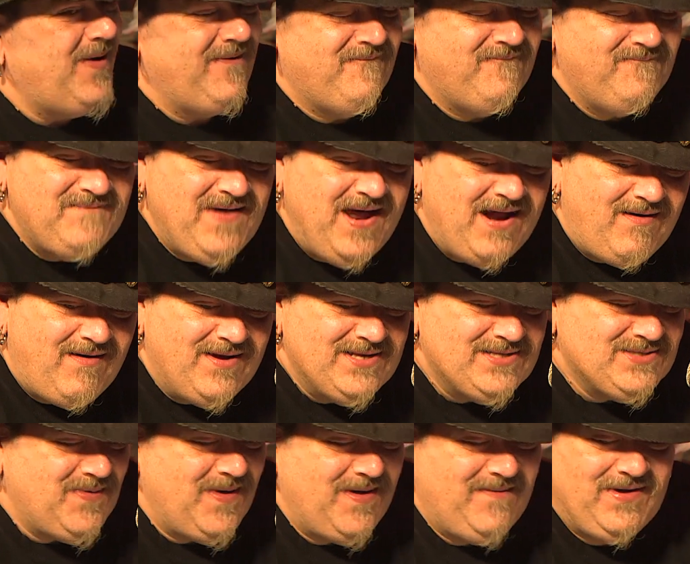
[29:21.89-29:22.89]

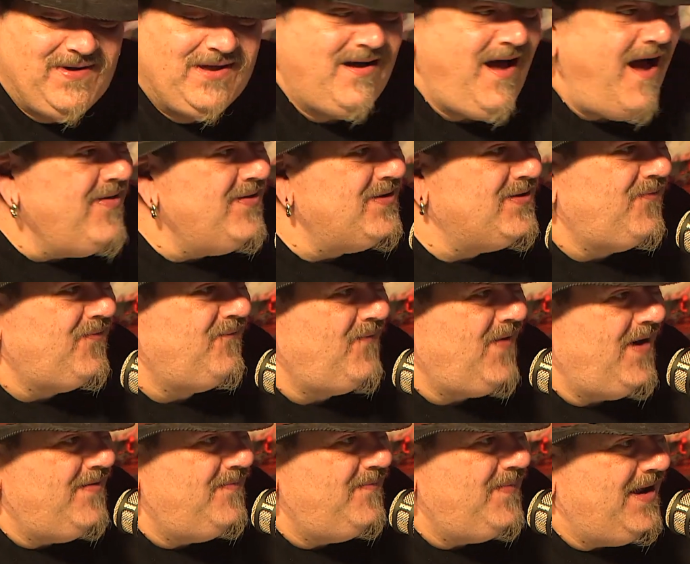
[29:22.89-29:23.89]
fairies, we have a guy that's
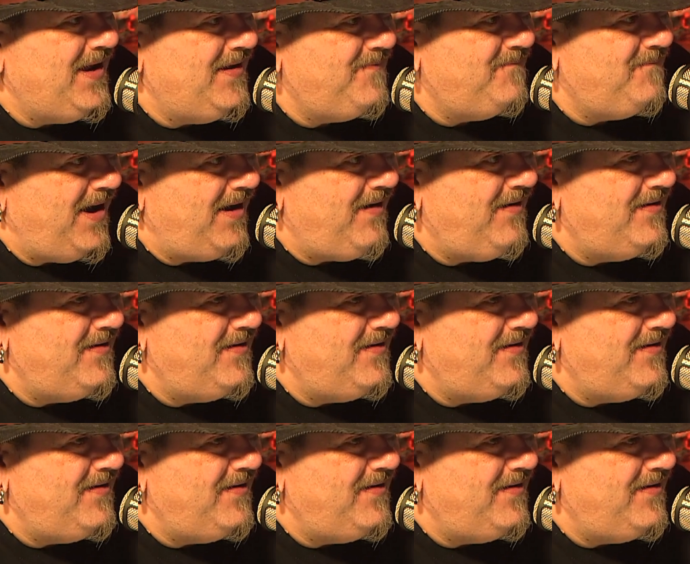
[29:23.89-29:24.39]
afraid of being buried